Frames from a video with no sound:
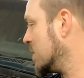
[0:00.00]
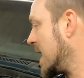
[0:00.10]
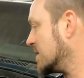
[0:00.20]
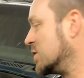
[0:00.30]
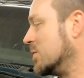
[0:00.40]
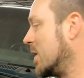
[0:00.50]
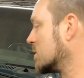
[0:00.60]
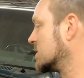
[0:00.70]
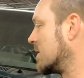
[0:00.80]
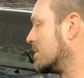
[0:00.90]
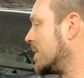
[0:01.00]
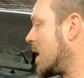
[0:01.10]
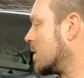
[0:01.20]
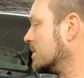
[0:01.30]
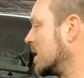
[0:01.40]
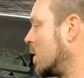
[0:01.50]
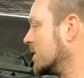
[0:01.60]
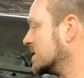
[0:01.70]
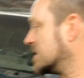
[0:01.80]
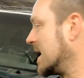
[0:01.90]
You got 2 bolts on the bottom to
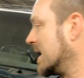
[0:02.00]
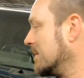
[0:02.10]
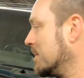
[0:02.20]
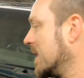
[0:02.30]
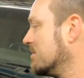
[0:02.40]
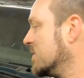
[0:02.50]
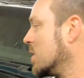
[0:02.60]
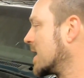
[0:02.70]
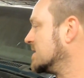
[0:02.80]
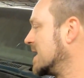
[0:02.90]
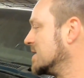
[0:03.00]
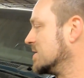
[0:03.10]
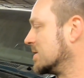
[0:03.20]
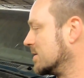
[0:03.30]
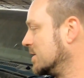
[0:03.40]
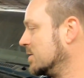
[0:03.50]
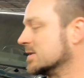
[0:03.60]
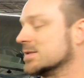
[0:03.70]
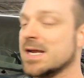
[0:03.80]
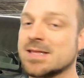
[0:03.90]
hold this thing. You got a tensioner. You
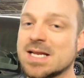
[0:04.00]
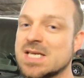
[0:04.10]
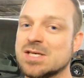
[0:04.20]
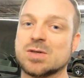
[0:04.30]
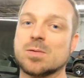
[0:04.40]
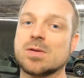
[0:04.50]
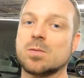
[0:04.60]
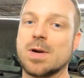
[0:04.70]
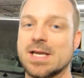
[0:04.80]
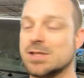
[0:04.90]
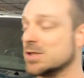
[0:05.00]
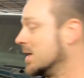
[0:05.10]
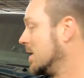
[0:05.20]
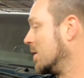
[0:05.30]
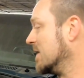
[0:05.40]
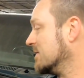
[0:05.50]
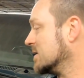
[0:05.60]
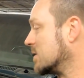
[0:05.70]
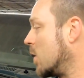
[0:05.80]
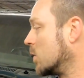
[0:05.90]
just hit that tensioner with a wrench, or even
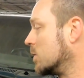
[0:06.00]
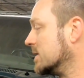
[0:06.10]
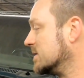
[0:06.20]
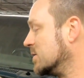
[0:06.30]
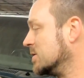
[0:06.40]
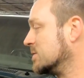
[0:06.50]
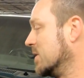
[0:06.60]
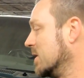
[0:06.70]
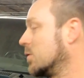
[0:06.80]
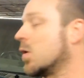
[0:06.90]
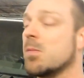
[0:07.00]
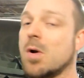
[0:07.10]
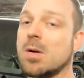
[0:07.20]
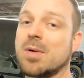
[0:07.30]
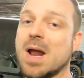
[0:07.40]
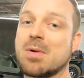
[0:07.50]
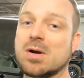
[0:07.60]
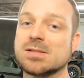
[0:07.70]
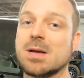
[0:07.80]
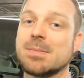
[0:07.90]
these old ones, you can just put a crowbar, pry
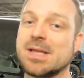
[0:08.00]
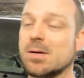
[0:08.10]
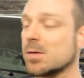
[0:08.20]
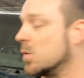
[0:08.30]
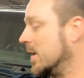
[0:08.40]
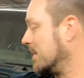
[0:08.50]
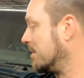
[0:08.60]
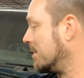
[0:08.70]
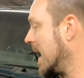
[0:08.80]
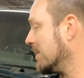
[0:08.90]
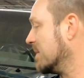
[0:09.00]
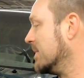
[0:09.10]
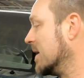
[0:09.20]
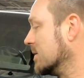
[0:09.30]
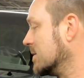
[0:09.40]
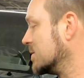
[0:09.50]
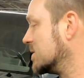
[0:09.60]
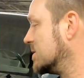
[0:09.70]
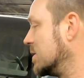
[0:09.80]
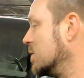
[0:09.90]
bar, something in there real quick. Pop the belt
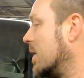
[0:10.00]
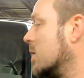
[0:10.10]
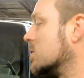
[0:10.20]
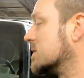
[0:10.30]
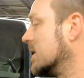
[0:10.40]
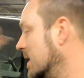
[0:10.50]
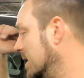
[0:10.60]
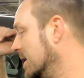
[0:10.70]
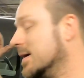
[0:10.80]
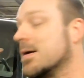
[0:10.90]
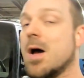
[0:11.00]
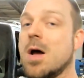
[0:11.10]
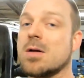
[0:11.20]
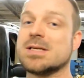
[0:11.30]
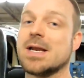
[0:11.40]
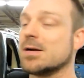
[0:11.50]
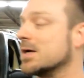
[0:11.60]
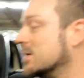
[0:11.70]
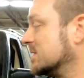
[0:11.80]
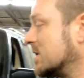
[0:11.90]
loose. 2 bolts. Alternator
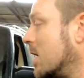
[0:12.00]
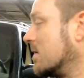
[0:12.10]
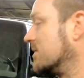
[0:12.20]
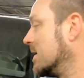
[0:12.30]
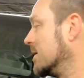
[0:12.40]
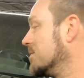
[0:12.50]
comes off.